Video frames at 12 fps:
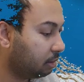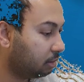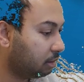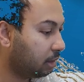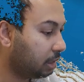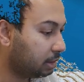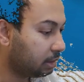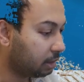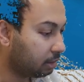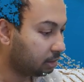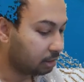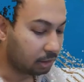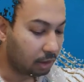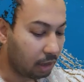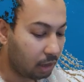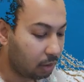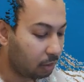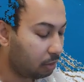so that's it.
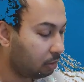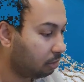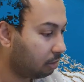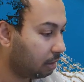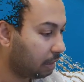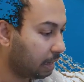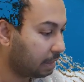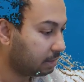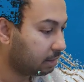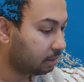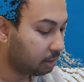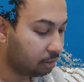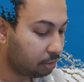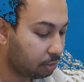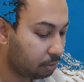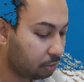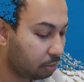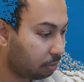Now I exit the
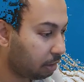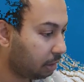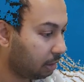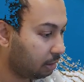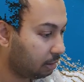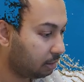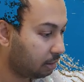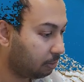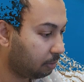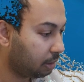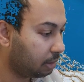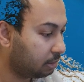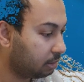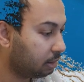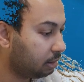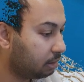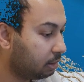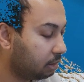root mode by typing
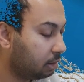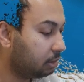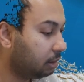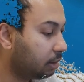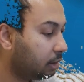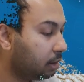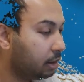exit. That's it.